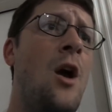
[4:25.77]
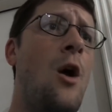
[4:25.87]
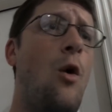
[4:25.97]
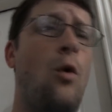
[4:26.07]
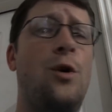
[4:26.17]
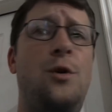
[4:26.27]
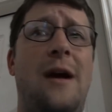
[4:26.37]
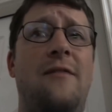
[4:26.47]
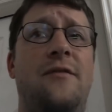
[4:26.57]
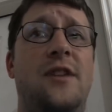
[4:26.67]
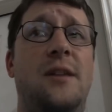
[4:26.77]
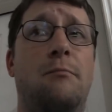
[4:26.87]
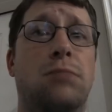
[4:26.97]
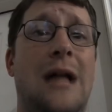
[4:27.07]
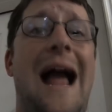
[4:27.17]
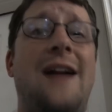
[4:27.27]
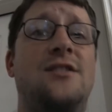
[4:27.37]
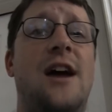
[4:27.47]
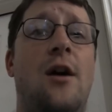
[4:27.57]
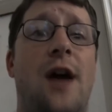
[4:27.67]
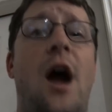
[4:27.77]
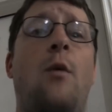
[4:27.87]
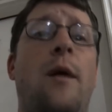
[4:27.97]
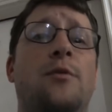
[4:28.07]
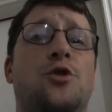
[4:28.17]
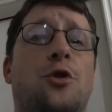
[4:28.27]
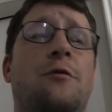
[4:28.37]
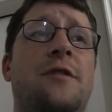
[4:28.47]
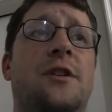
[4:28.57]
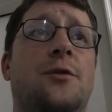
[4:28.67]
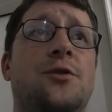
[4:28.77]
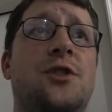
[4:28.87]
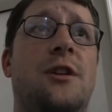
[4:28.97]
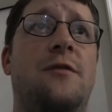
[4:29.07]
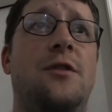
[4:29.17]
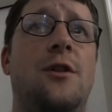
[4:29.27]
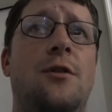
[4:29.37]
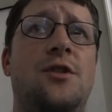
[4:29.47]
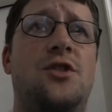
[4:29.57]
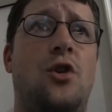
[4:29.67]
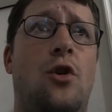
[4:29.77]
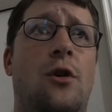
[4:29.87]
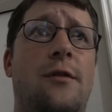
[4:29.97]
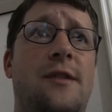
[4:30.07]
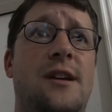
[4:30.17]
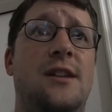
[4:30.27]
or you have the blacked out highway patrol vehicles. And if you noticed on the